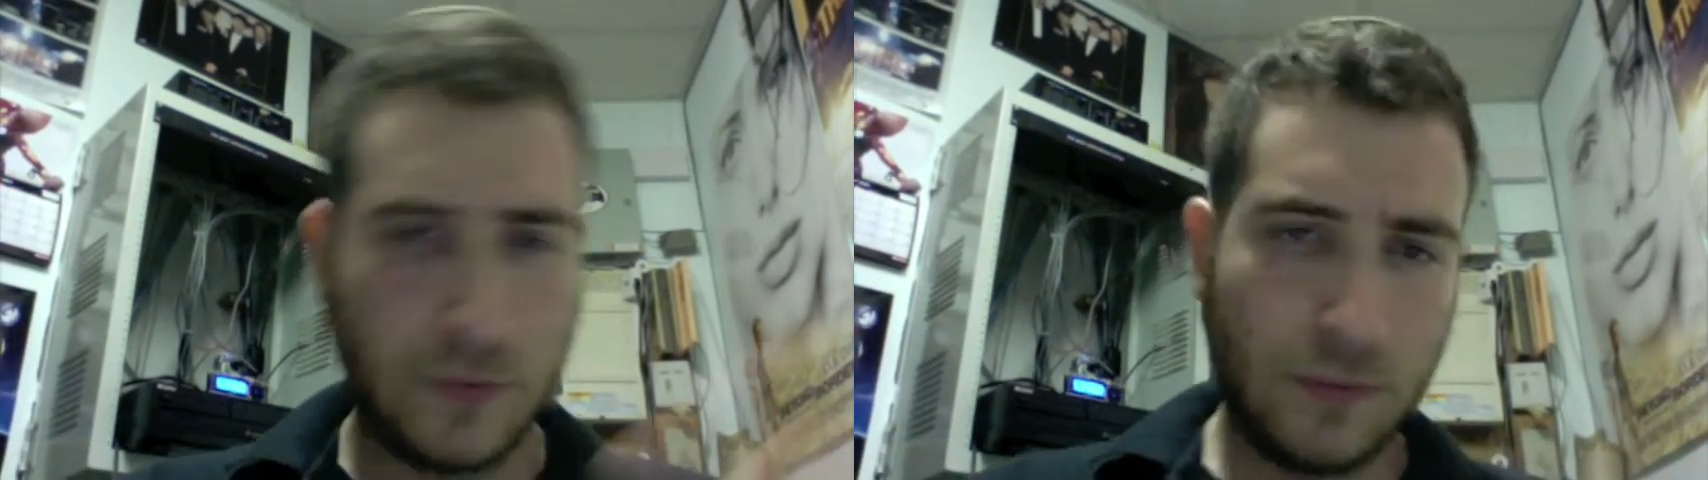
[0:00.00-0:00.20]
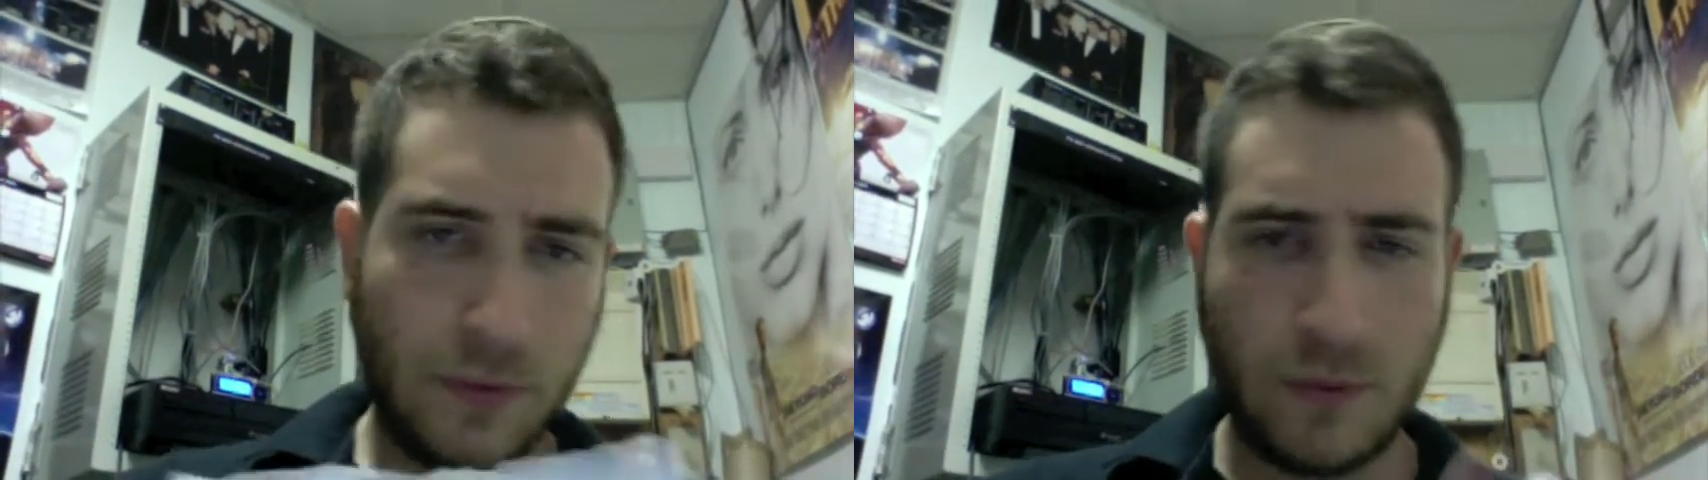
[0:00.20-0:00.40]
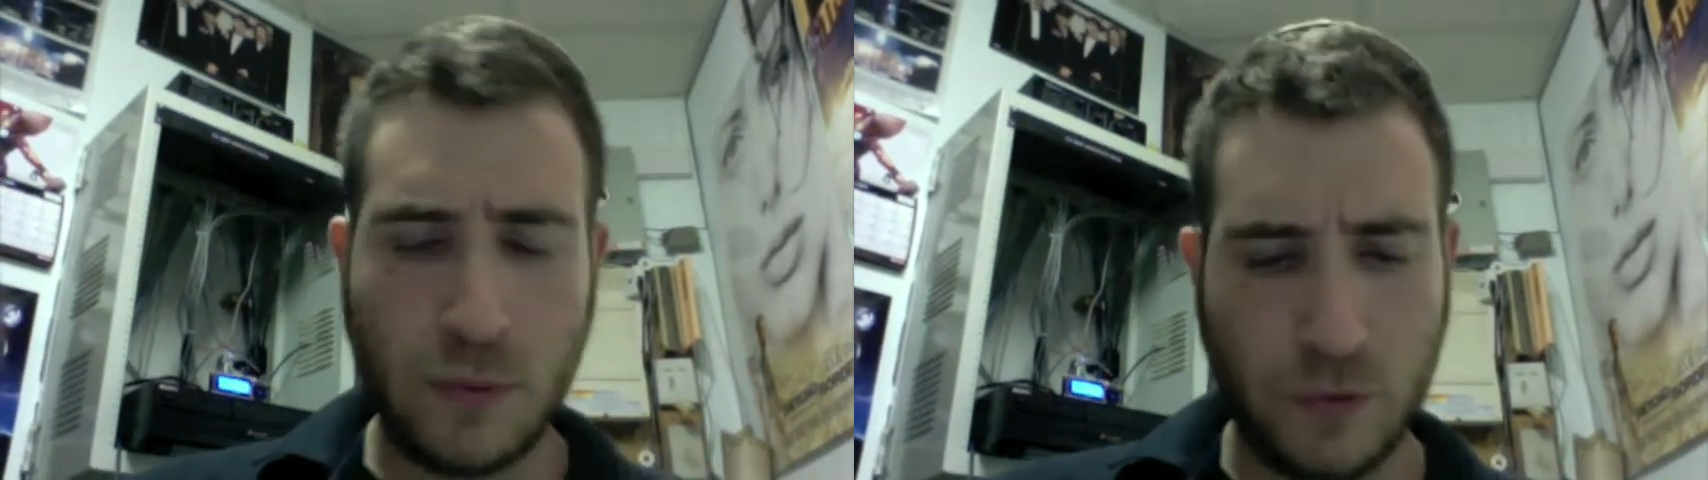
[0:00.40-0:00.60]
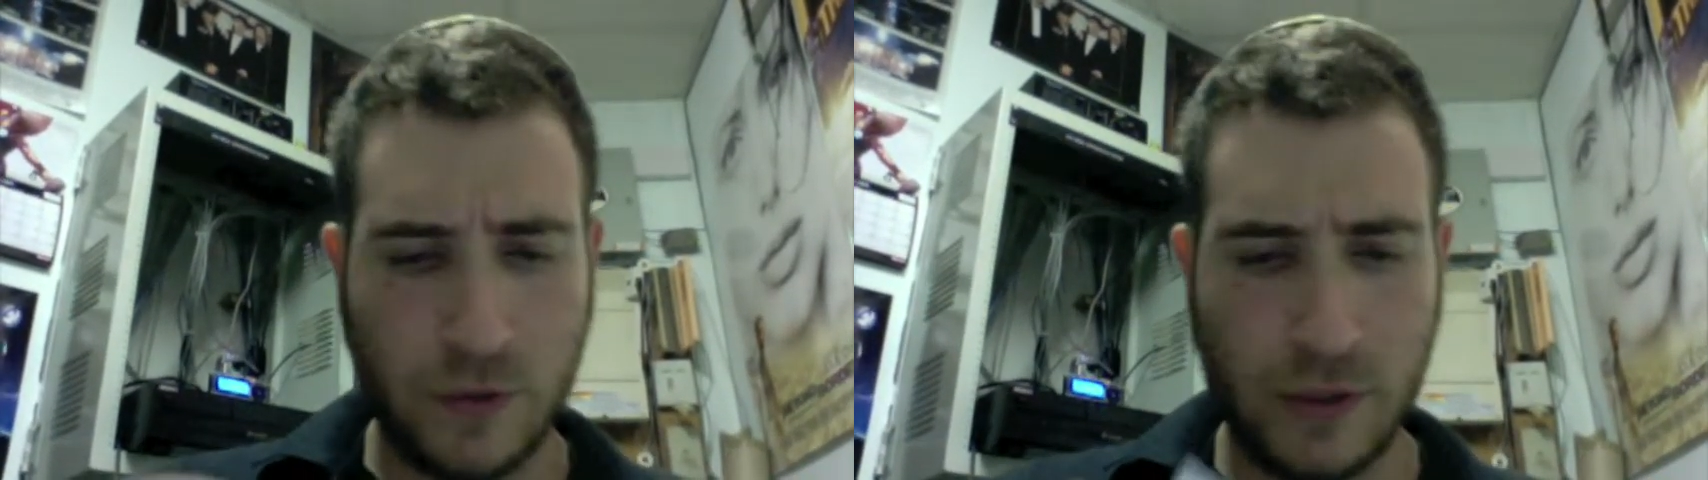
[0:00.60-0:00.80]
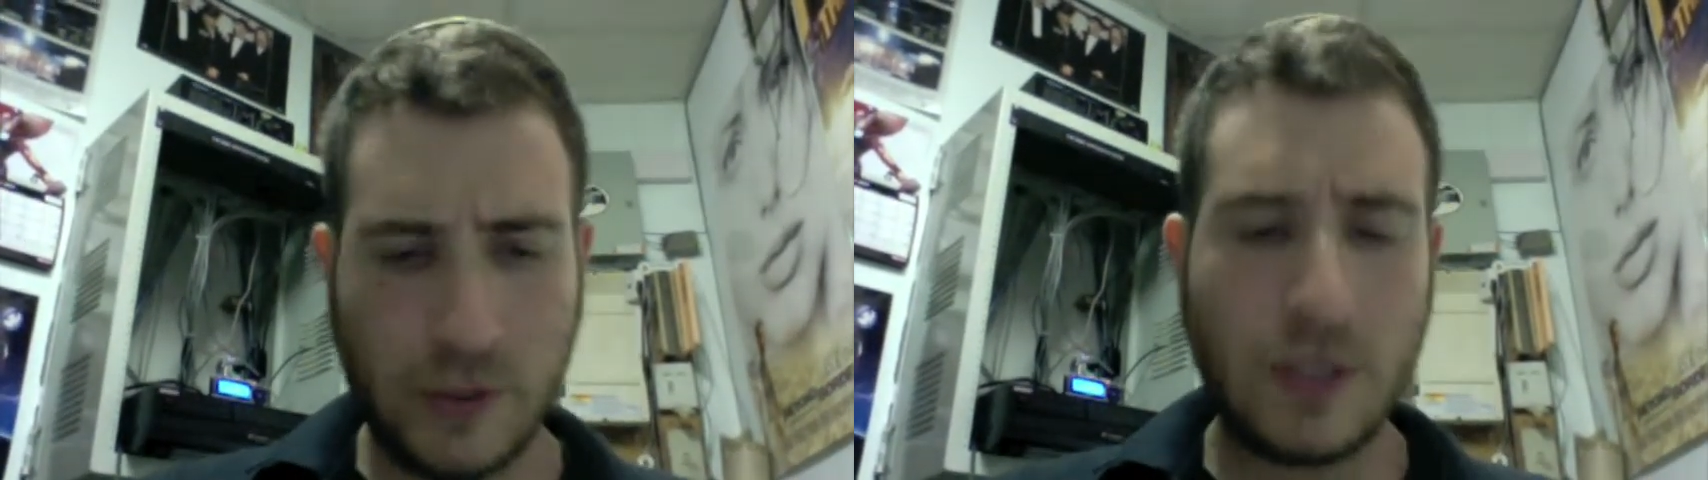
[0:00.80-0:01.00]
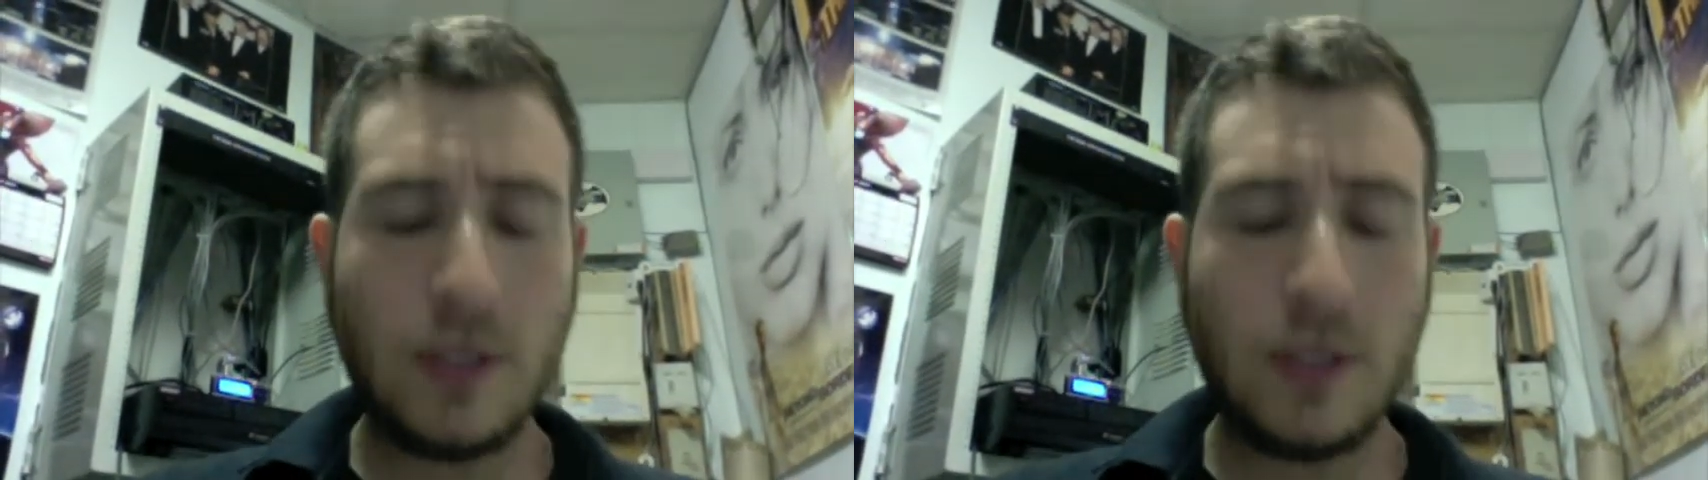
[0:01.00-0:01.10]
for the movies.